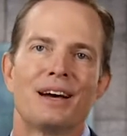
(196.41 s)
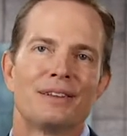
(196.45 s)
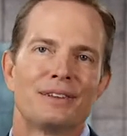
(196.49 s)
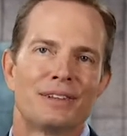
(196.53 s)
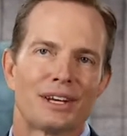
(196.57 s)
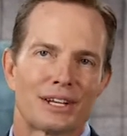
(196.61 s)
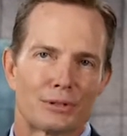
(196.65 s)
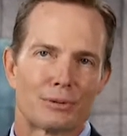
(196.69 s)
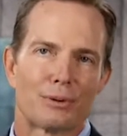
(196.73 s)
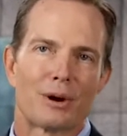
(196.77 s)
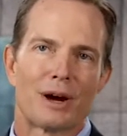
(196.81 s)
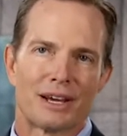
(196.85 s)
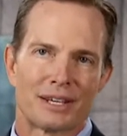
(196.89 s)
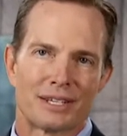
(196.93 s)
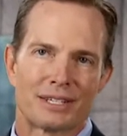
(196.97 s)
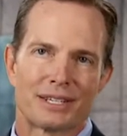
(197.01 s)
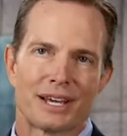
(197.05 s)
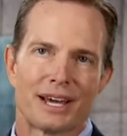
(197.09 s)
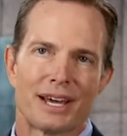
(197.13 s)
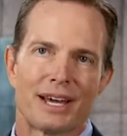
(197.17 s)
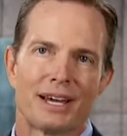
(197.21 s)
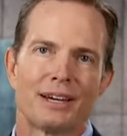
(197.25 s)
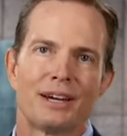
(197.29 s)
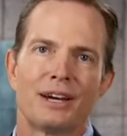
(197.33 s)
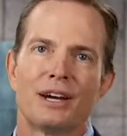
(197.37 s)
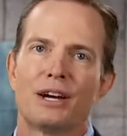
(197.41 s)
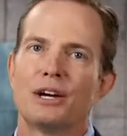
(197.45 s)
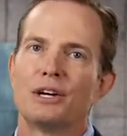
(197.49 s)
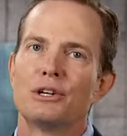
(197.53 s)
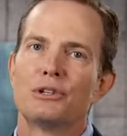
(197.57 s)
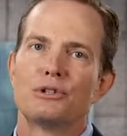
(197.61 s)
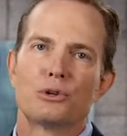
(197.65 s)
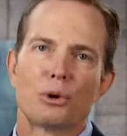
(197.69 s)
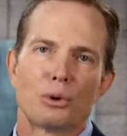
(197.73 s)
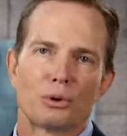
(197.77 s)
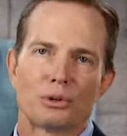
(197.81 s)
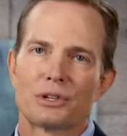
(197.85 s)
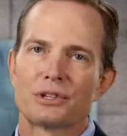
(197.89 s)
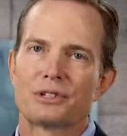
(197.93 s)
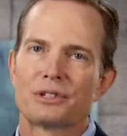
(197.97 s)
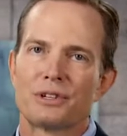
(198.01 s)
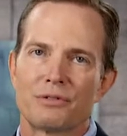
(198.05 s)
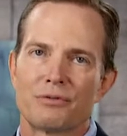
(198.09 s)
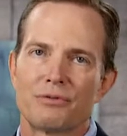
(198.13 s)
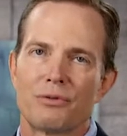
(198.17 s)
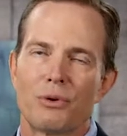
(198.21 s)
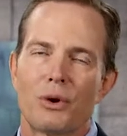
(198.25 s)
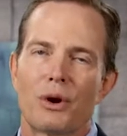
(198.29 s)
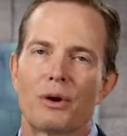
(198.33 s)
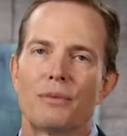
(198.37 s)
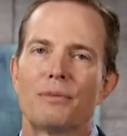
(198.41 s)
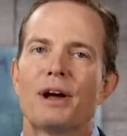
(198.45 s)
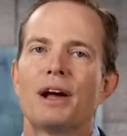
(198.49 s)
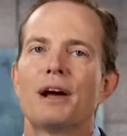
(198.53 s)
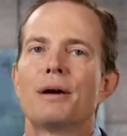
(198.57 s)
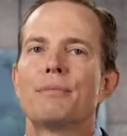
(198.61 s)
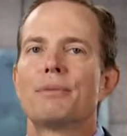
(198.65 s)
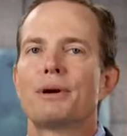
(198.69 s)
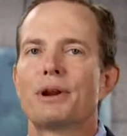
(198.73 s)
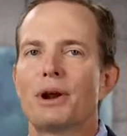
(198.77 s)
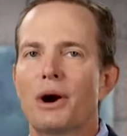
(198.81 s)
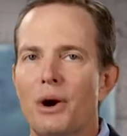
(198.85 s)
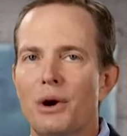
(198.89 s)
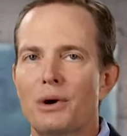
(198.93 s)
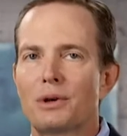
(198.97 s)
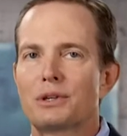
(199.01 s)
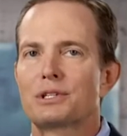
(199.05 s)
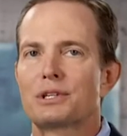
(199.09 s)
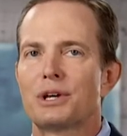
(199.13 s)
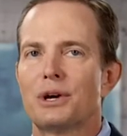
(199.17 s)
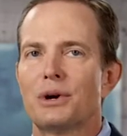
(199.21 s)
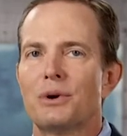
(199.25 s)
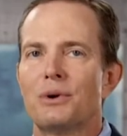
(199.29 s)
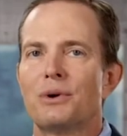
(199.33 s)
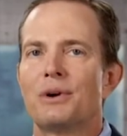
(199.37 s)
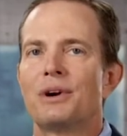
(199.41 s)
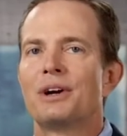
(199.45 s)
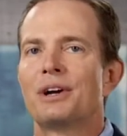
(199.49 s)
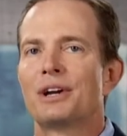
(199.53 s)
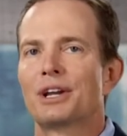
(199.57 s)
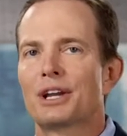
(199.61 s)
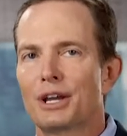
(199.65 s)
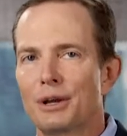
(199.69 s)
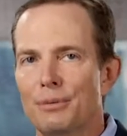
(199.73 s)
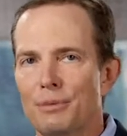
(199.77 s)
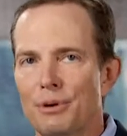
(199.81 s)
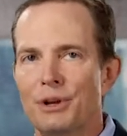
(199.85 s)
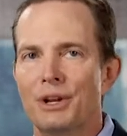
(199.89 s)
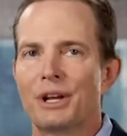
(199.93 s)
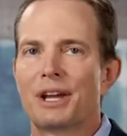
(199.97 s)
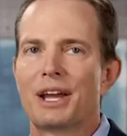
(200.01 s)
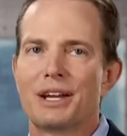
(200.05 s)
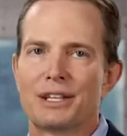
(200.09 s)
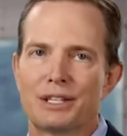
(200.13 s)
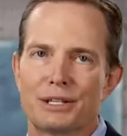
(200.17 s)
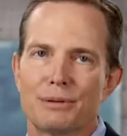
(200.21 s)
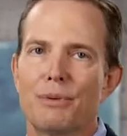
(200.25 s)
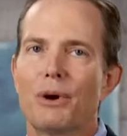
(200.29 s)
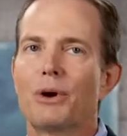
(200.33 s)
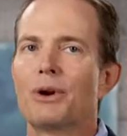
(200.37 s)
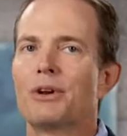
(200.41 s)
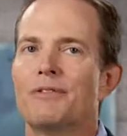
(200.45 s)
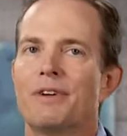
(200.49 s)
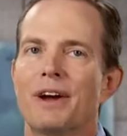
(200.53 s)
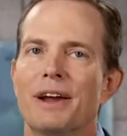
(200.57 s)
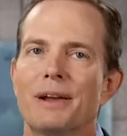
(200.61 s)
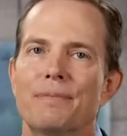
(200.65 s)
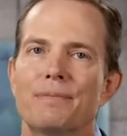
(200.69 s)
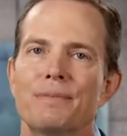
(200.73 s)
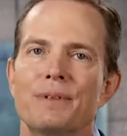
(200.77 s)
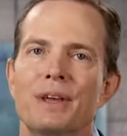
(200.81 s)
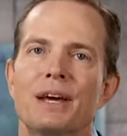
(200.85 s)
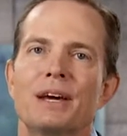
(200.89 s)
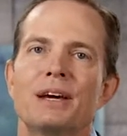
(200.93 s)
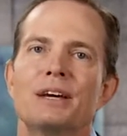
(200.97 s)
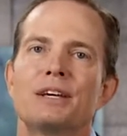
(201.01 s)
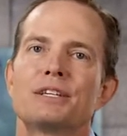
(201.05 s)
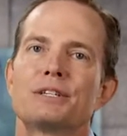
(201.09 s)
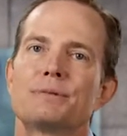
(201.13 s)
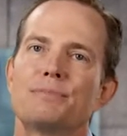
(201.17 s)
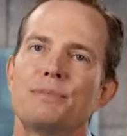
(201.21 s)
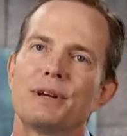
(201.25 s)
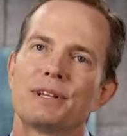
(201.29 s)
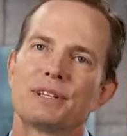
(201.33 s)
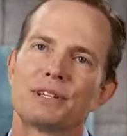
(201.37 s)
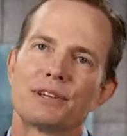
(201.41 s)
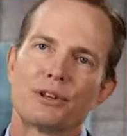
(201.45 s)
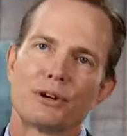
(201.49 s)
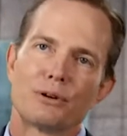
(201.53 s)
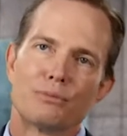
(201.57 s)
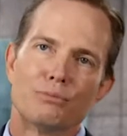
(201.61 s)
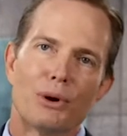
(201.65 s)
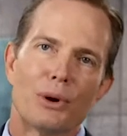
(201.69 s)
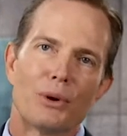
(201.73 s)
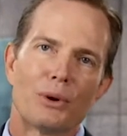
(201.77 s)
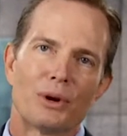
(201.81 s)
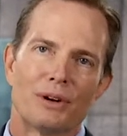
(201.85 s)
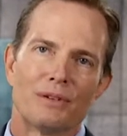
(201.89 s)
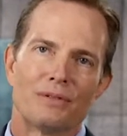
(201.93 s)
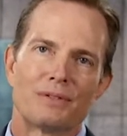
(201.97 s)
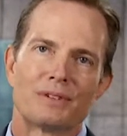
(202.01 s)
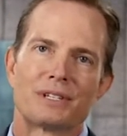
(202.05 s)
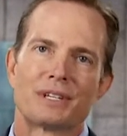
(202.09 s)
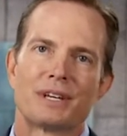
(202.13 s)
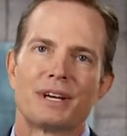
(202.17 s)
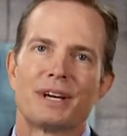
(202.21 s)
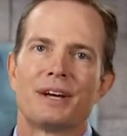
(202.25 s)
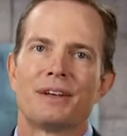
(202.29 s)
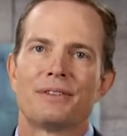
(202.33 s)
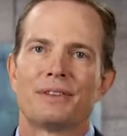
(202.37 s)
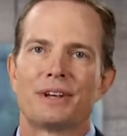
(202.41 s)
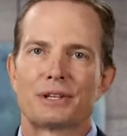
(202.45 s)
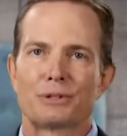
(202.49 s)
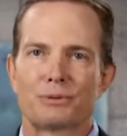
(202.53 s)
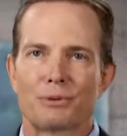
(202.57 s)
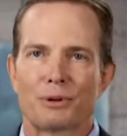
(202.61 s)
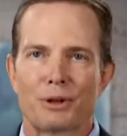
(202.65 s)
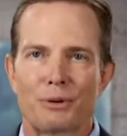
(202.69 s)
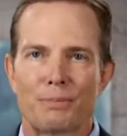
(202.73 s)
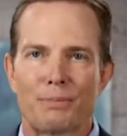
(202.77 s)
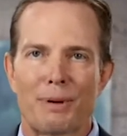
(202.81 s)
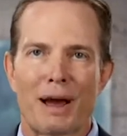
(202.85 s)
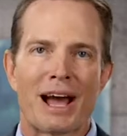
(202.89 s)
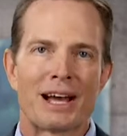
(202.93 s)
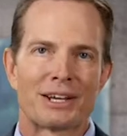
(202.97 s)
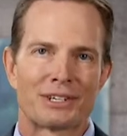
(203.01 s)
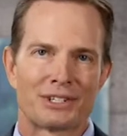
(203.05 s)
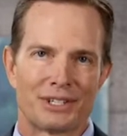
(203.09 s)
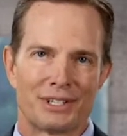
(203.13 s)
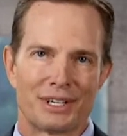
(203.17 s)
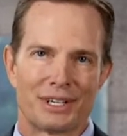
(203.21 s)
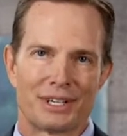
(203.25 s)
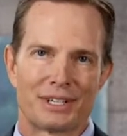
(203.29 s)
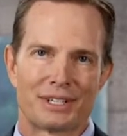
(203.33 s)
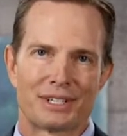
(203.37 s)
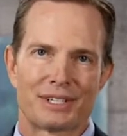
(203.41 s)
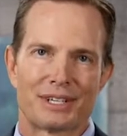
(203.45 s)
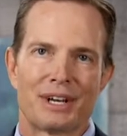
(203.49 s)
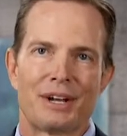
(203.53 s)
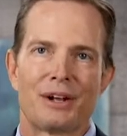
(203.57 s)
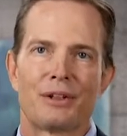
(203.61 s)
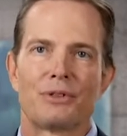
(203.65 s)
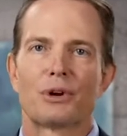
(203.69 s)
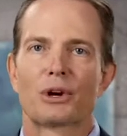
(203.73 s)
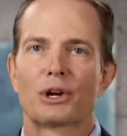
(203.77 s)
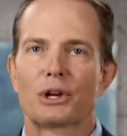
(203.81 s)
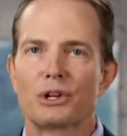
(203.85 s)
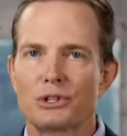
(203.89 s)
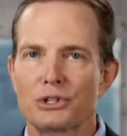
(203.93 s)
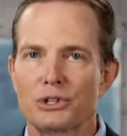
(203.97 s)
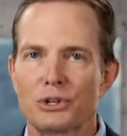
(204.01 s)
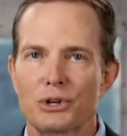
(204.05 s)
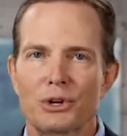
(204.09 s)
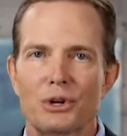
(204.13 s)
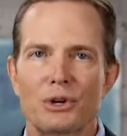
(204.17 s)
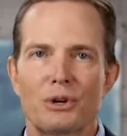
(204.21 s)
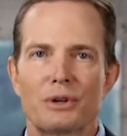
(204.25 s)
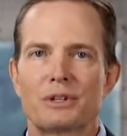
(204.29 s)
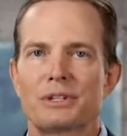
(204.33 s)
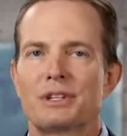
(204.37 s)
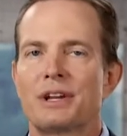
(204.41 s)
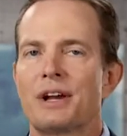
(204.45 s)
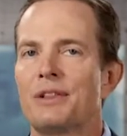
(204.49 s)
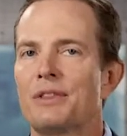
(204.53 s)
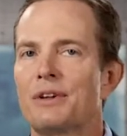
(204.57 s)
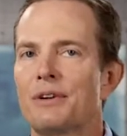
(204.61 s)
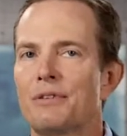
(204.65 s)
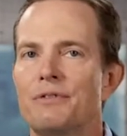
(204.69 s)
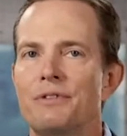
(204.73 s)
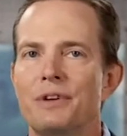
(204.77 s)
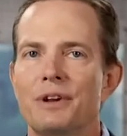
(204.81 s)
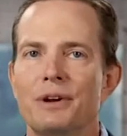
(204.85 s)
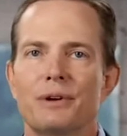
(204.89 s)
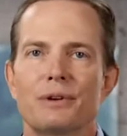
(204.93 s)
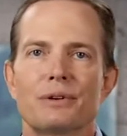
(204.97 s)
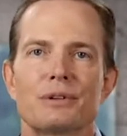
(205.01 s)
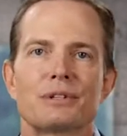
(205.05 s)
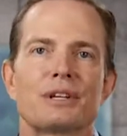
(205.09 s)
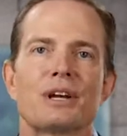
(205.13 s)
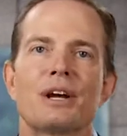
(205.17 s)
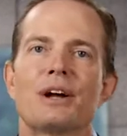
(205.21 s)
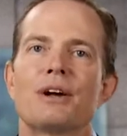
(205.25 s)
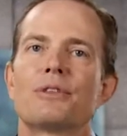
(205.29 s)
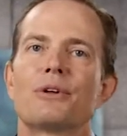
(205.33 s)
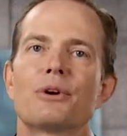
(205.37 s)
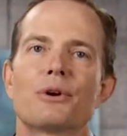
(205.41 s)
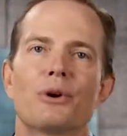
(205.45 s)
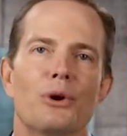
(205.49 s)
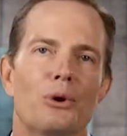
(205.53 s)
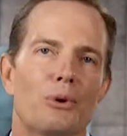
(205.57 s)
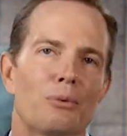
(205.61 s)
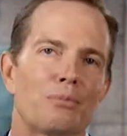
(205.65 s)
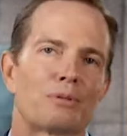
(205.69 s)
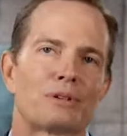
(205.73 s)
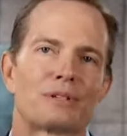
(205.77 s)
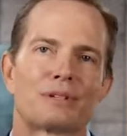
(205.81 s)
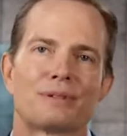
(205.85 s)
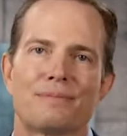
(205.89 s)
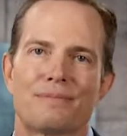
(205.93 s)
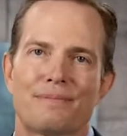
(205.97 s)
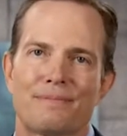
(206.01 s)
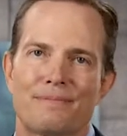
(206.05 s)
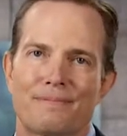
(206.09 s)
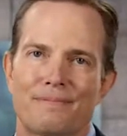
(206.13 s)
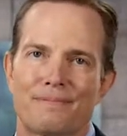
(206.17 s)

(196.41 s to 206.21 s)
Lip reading: That's why I say, don't just inform, but also communicate to motivate. Speak to their motives. That's where their passion is, their concerns, their fears, their hopes.